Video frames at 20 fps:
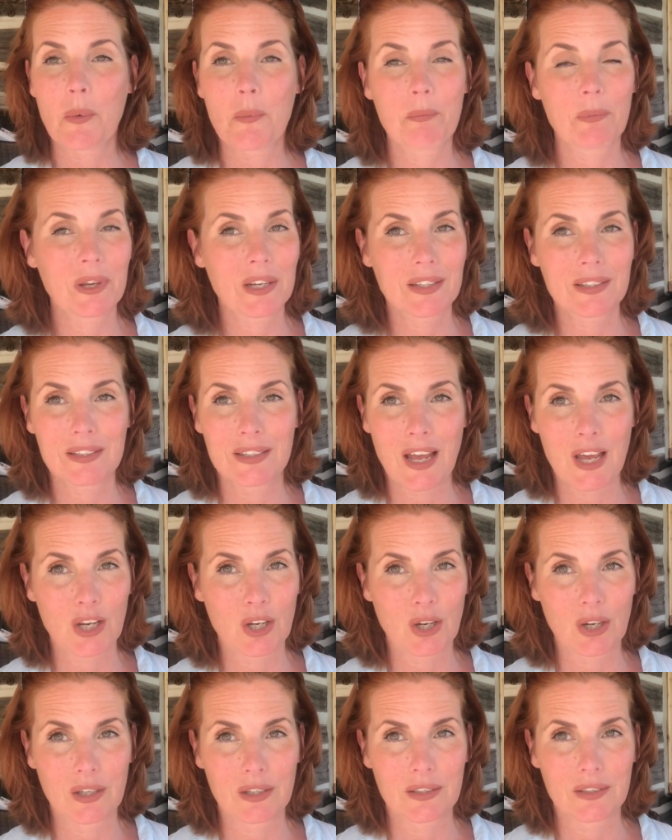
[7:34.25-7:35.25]
But it's not
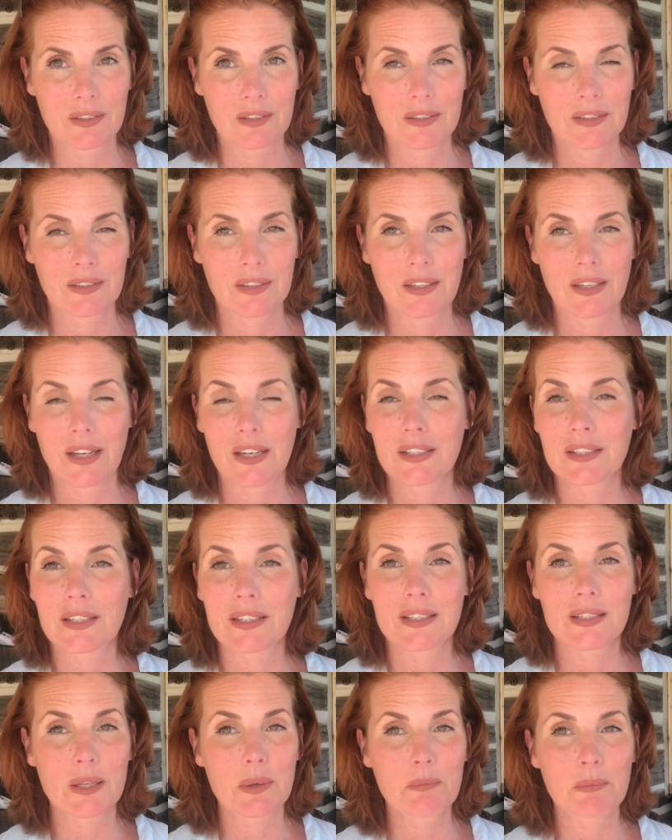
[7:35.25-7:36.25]
hard. It's as
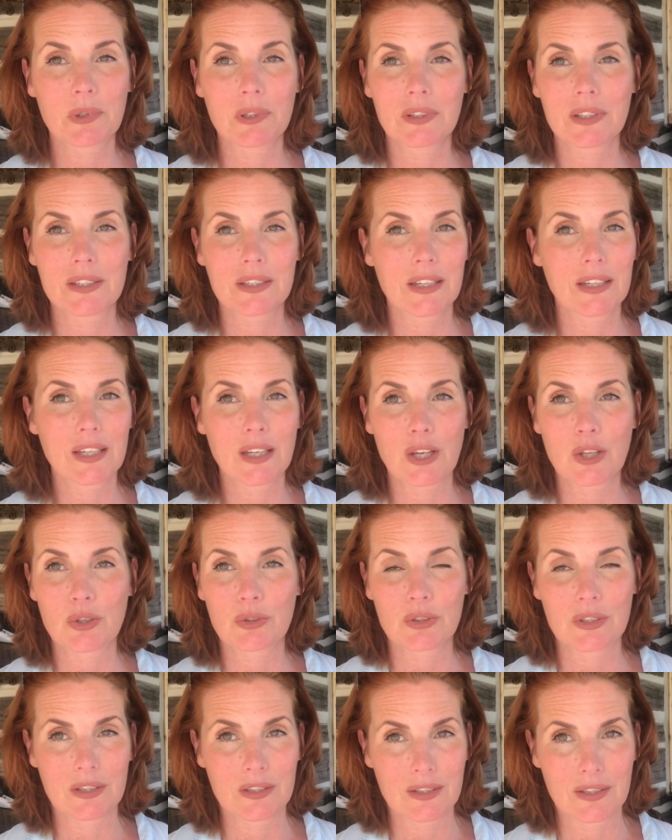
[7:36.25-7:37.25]
simple as any other
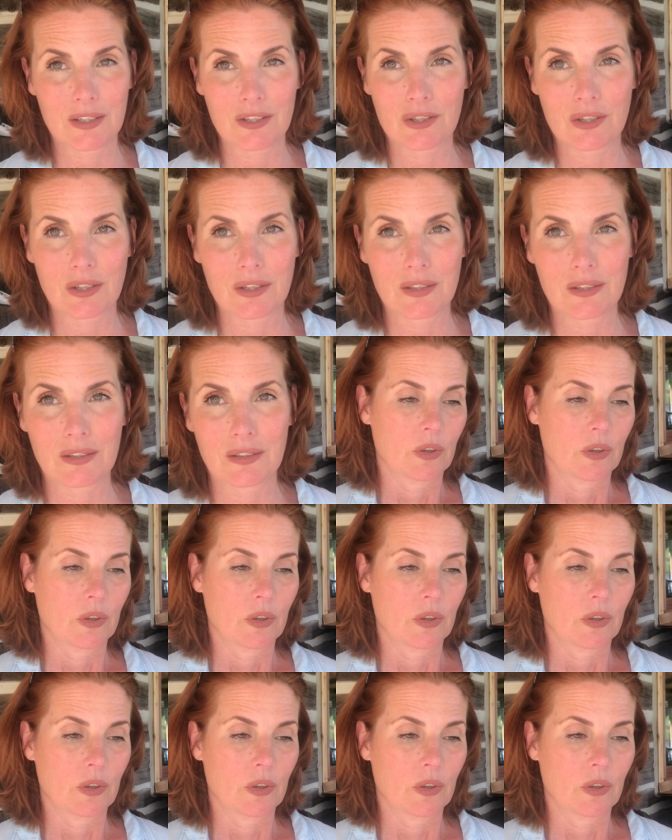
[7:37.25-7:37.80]
decision.